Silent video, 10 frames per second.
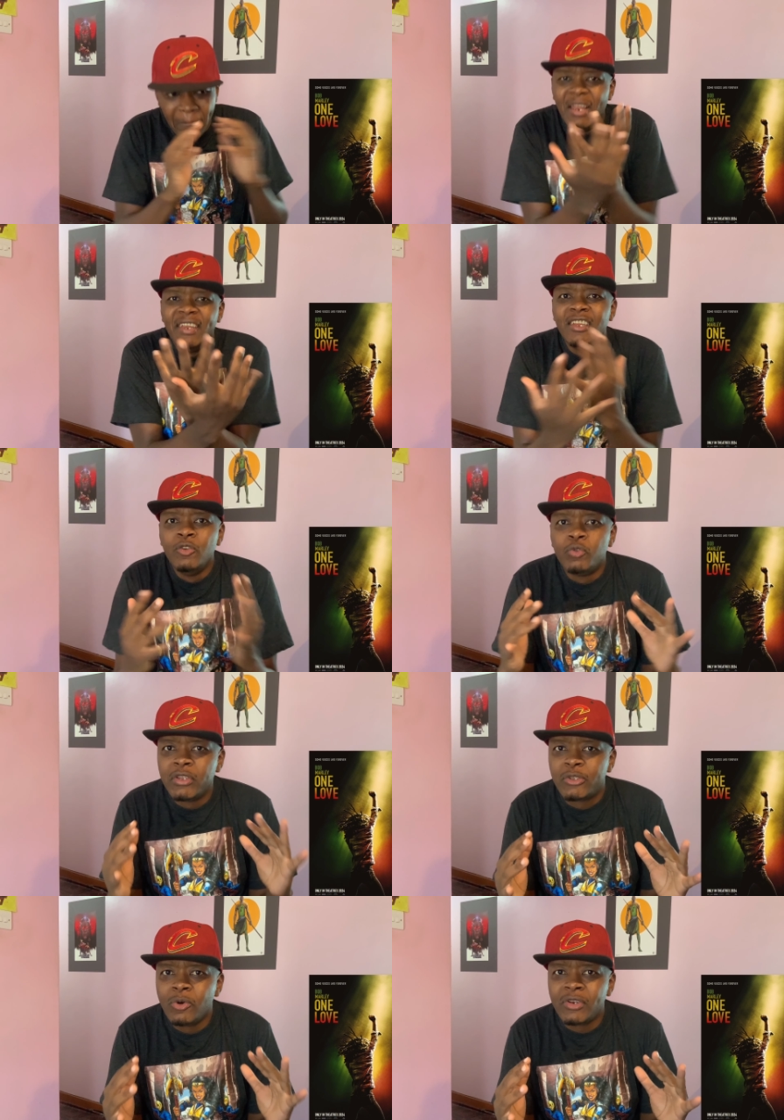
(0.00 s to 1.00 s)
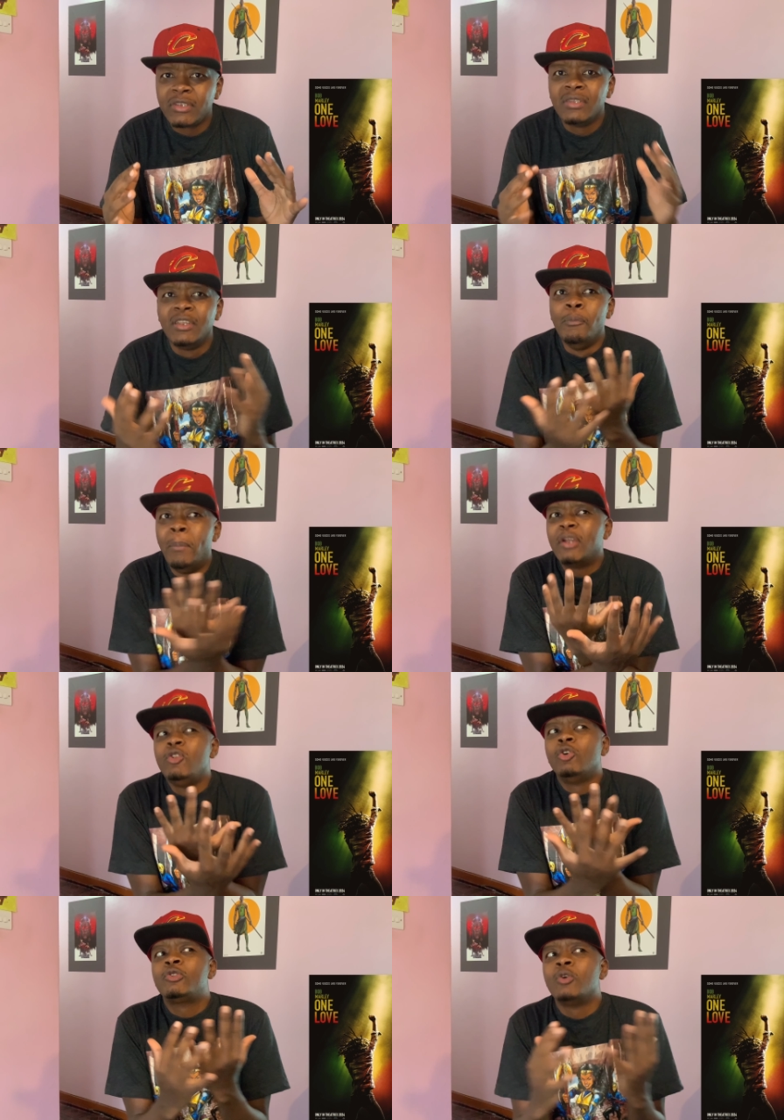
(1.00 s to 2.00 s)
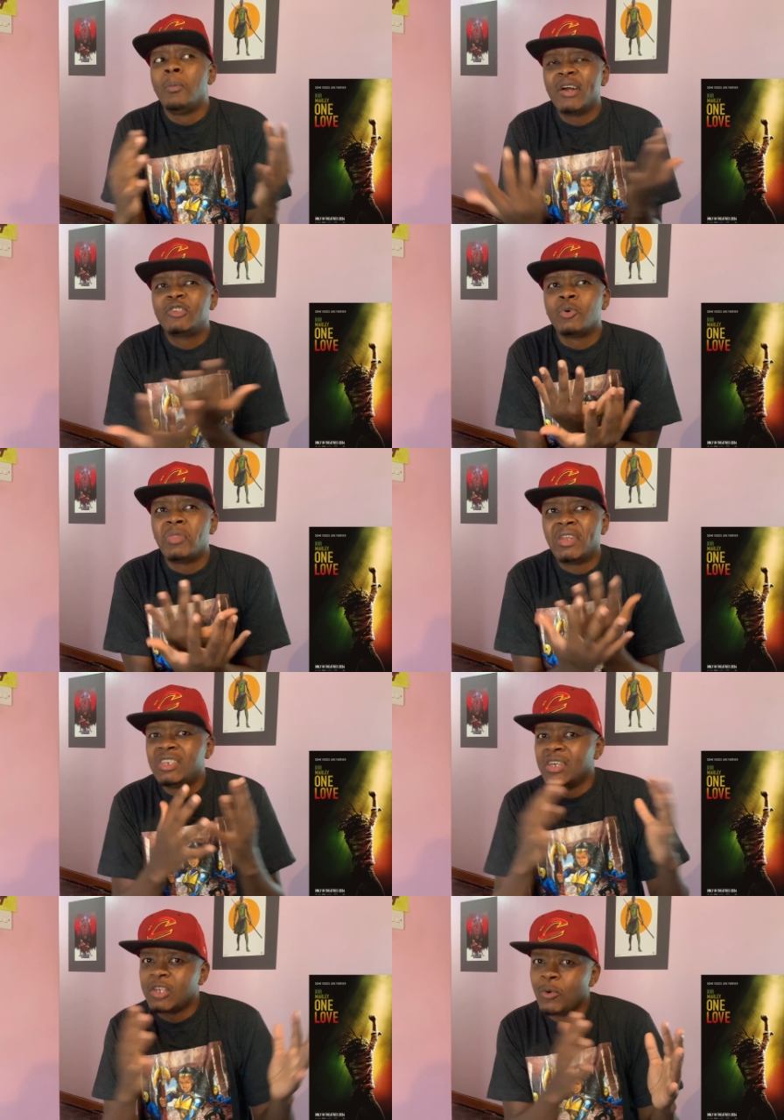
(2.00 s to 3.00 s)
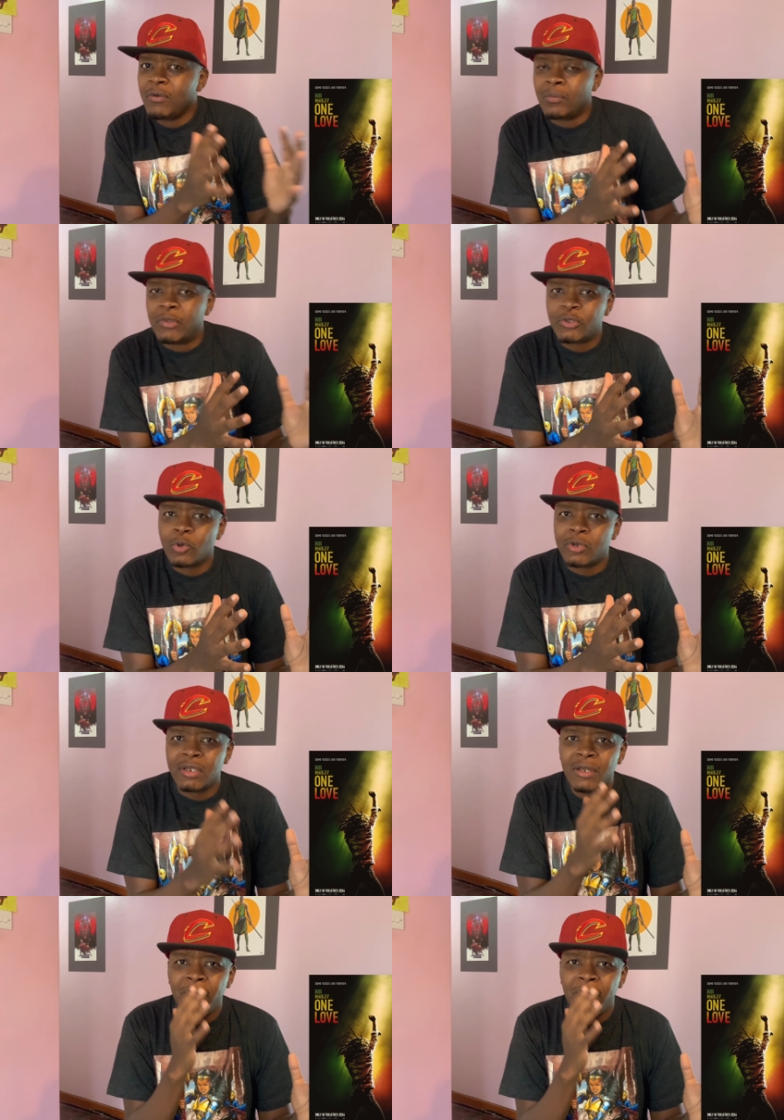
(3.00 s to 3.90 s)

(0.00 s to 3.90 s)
blended into the story, but not so much so that it takes away from the story.